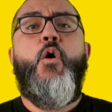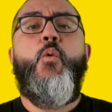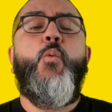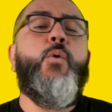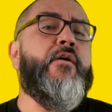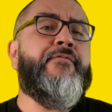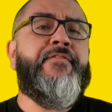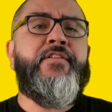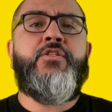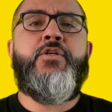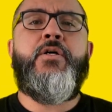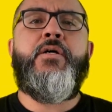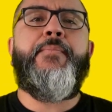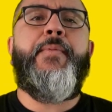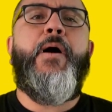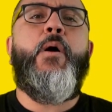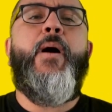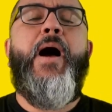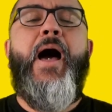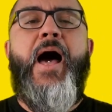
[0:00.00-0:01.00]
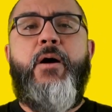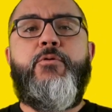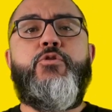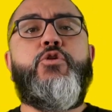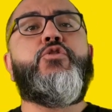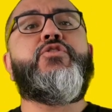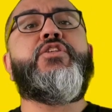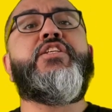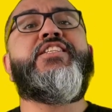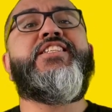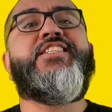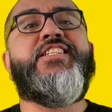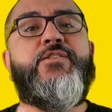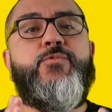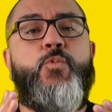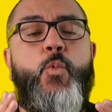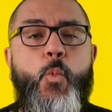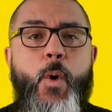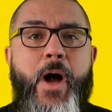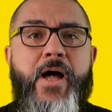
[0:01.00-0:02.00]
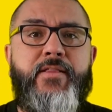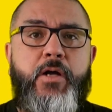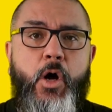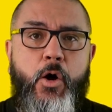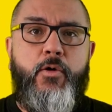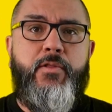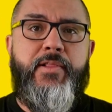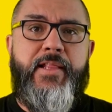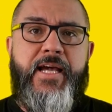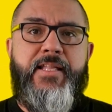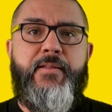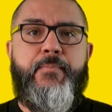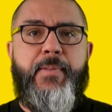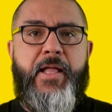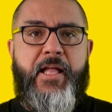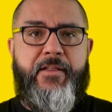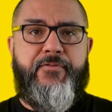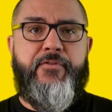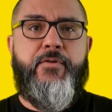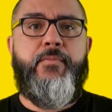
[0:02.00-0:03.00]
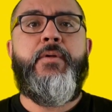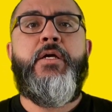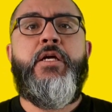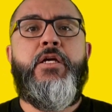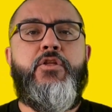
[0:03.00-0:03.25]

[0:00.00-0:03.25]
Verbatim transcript: We often talk about how using just one online platform,